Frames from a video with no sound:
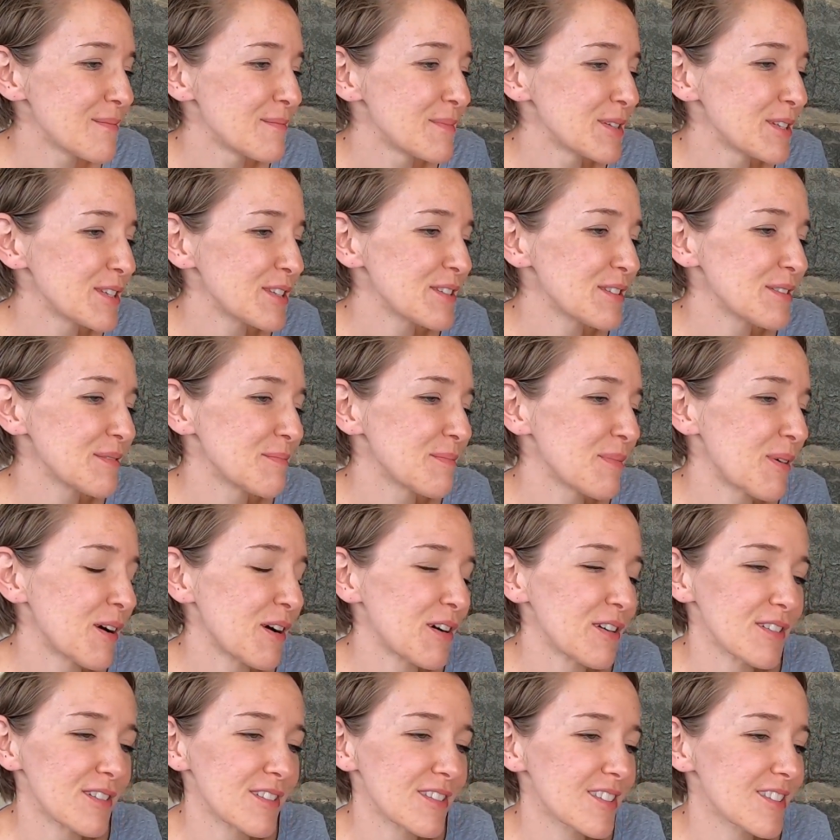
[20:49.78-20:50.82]
Mission to
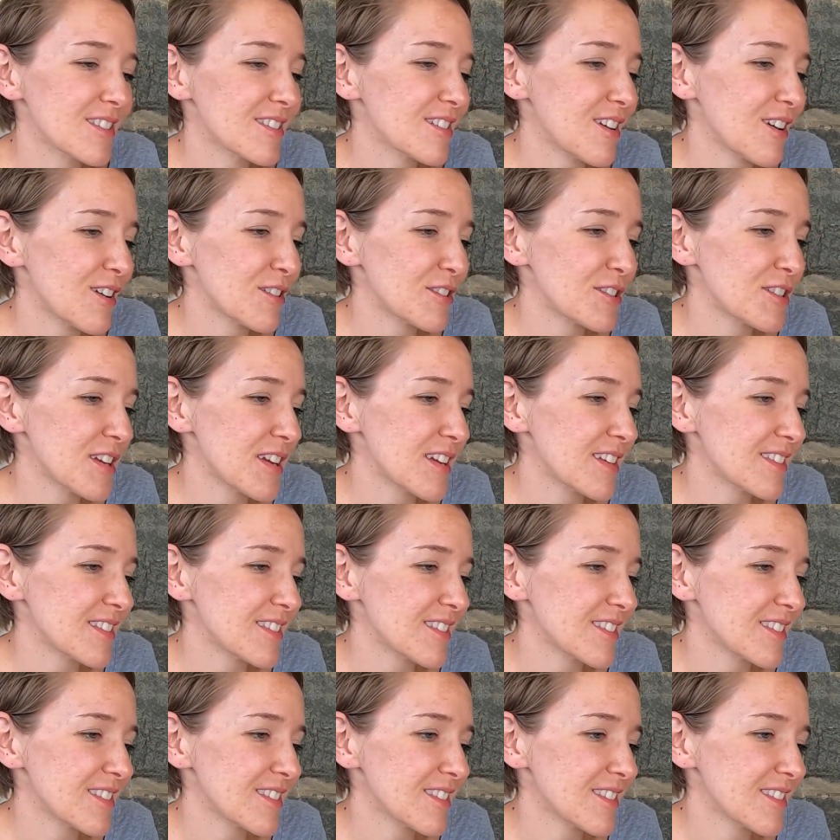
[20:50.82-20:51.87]
Mars, Star
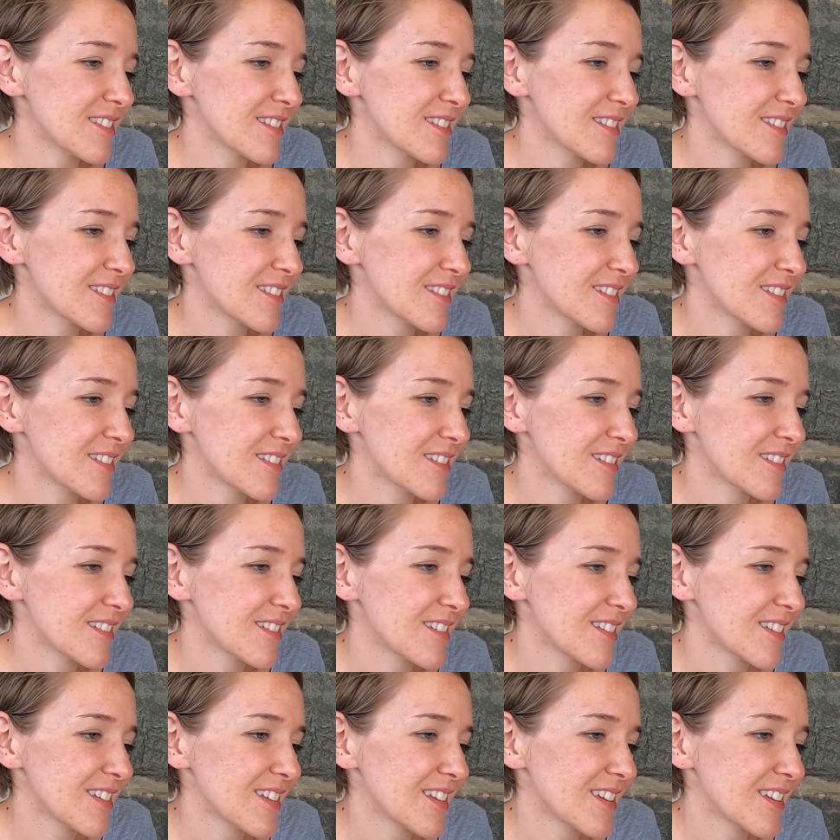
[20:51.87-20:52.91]
Jets,
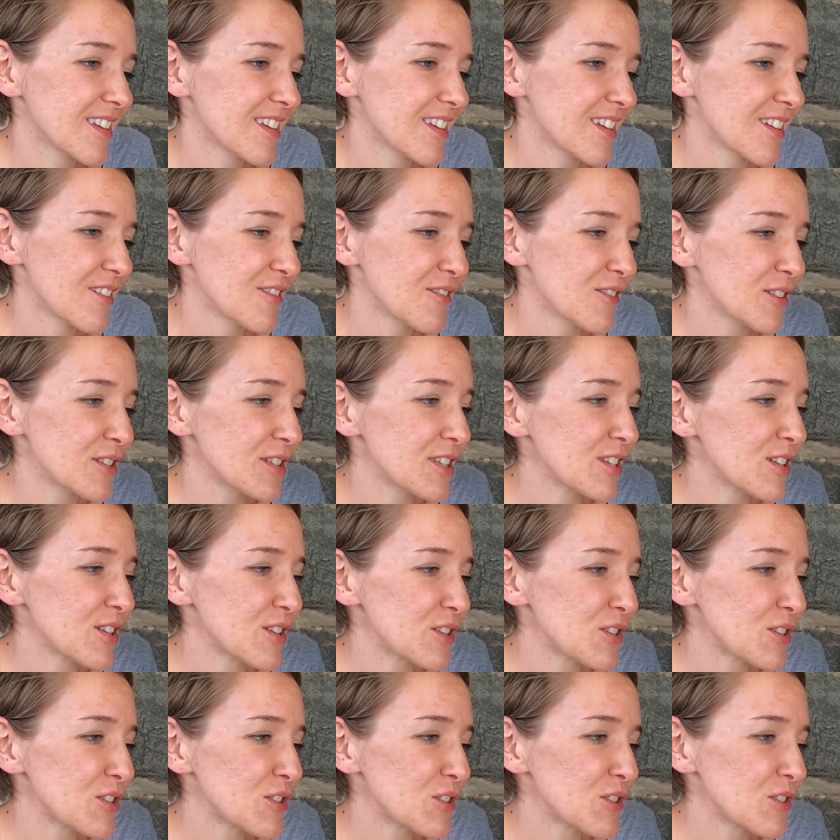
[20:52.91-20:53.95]

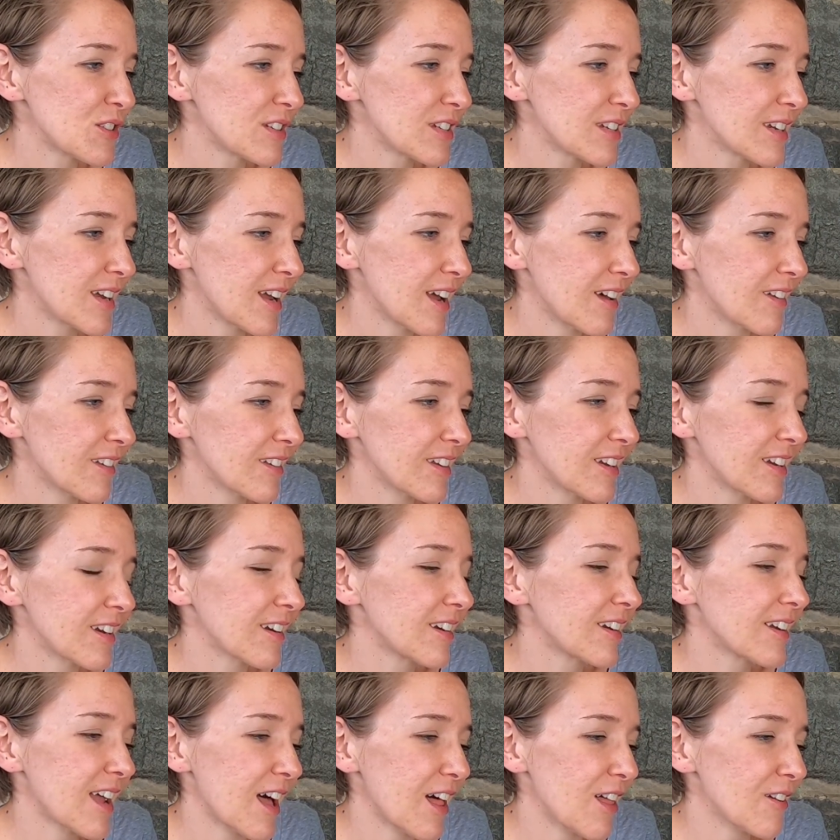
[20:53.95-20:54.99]
Frontier Shooting Gallery,
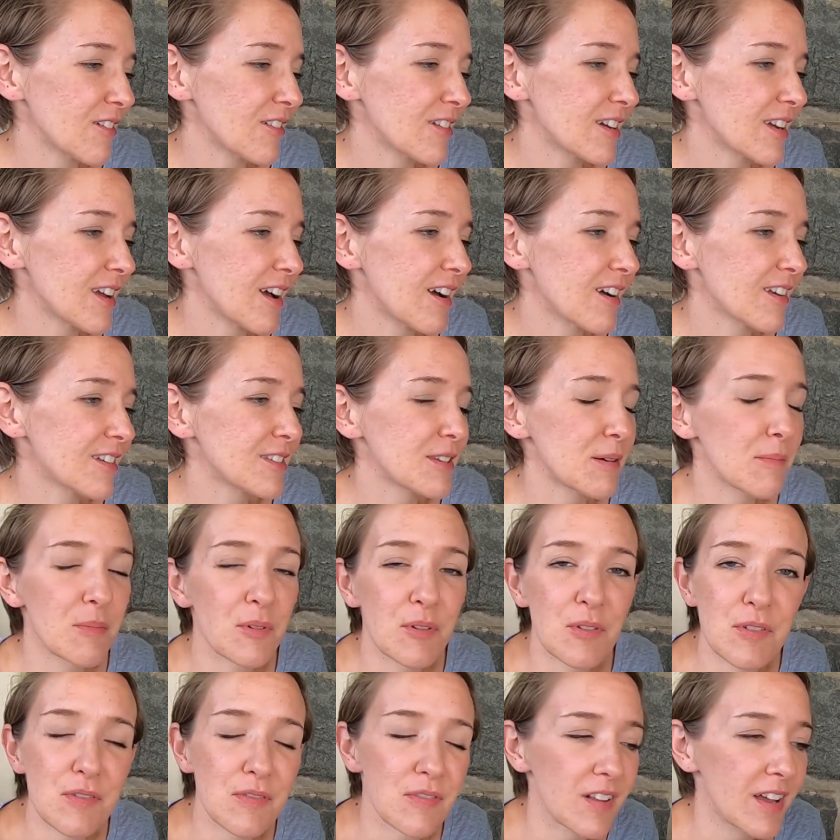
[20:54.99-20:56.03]
Gallery, ah,
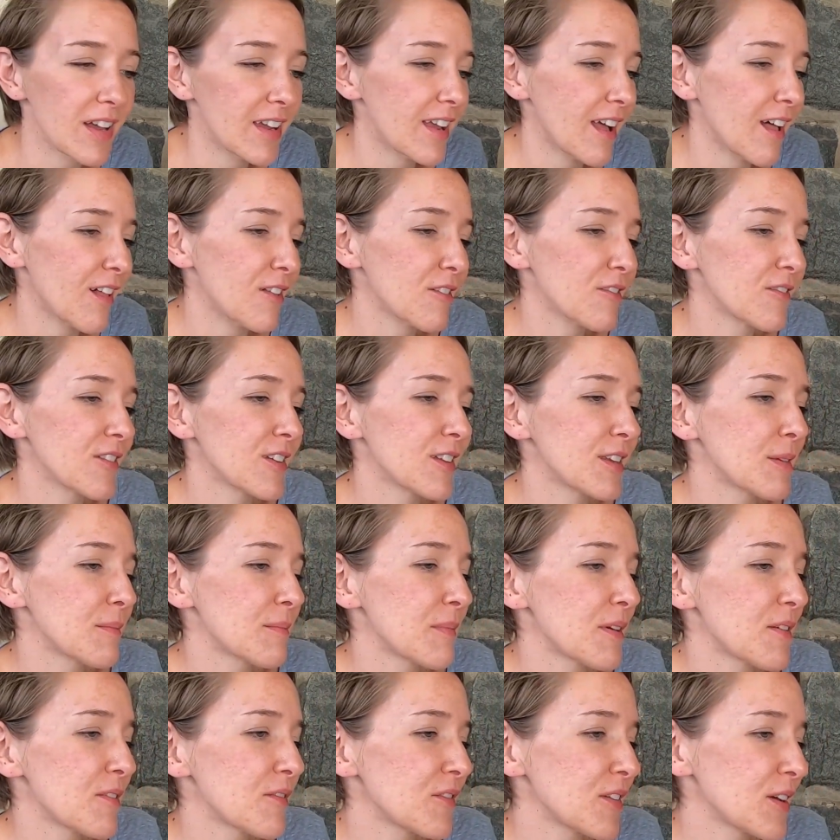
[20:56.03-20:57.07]
Dumbo the Flying Elephant,
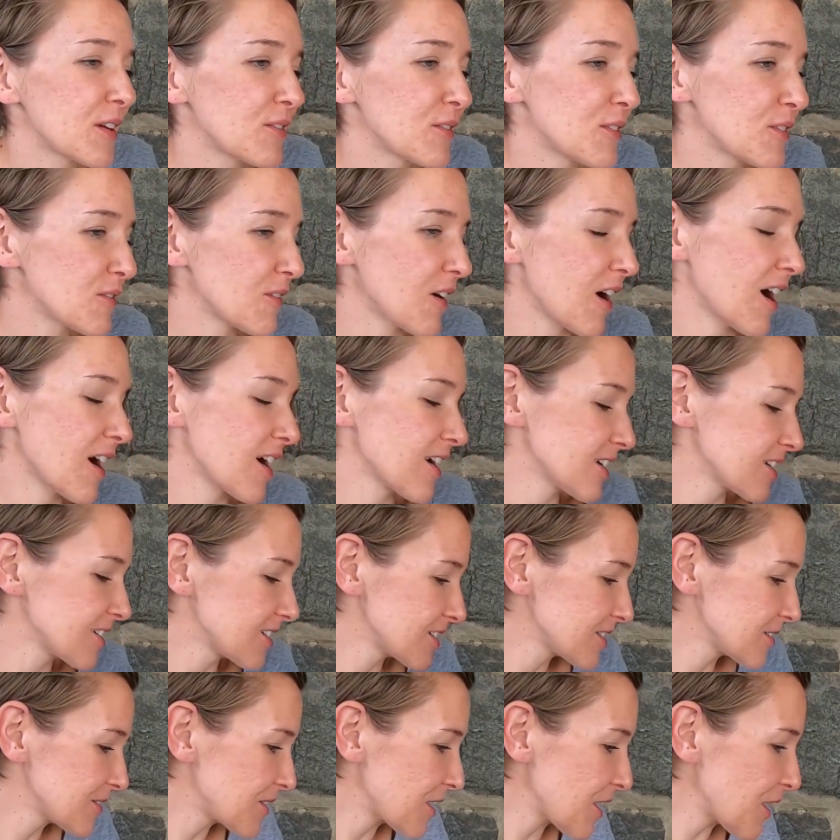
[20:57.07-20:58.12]
my favorite ride.
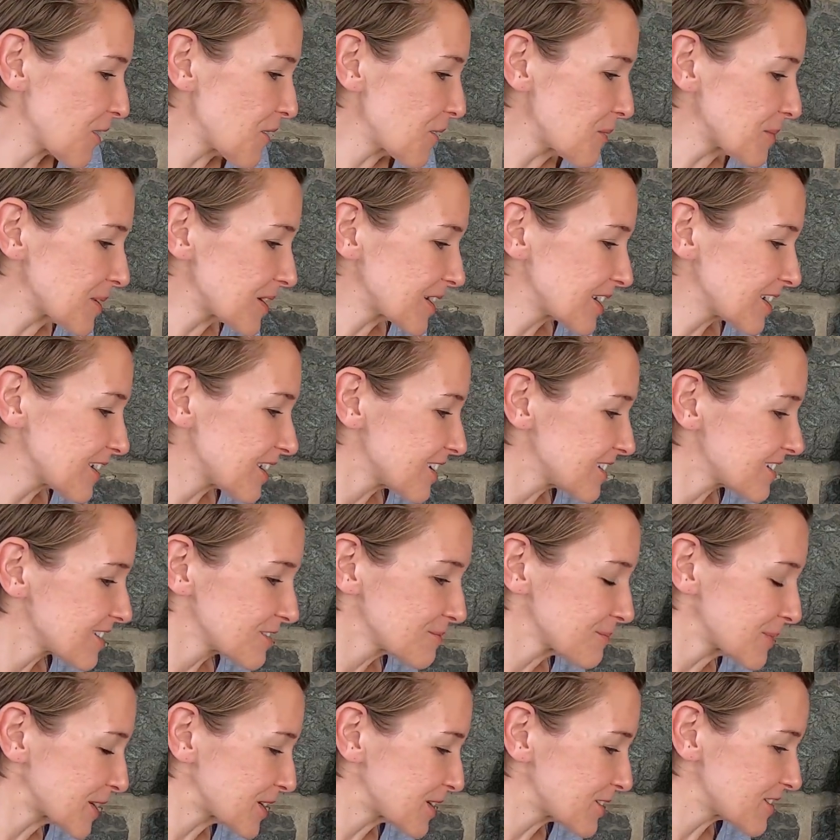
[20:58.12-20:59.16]
Oh my god,
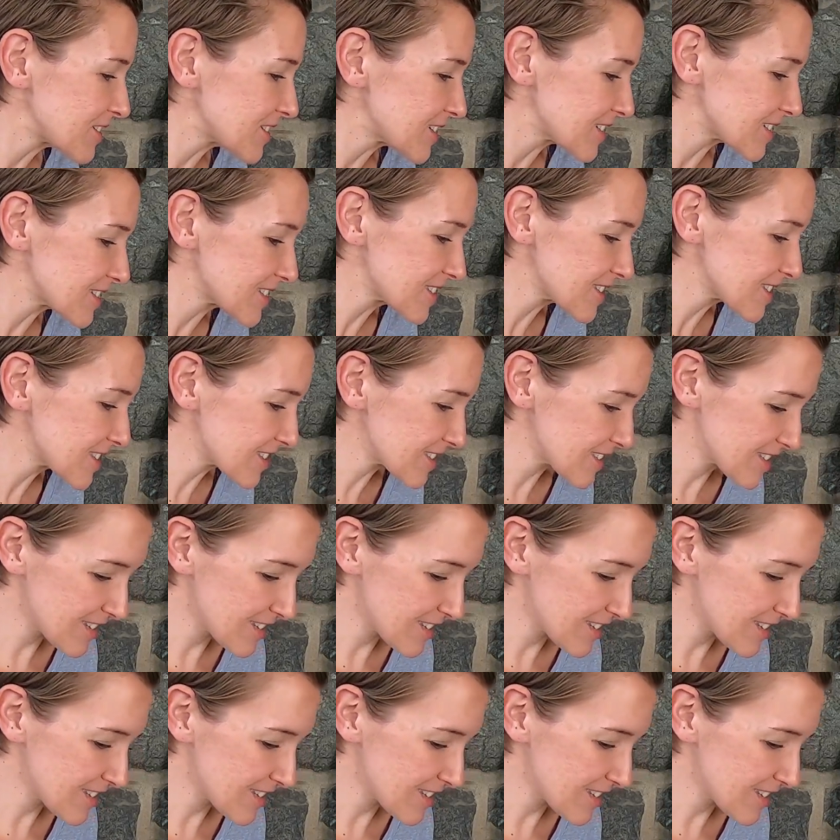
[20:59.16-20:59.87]
my goodness.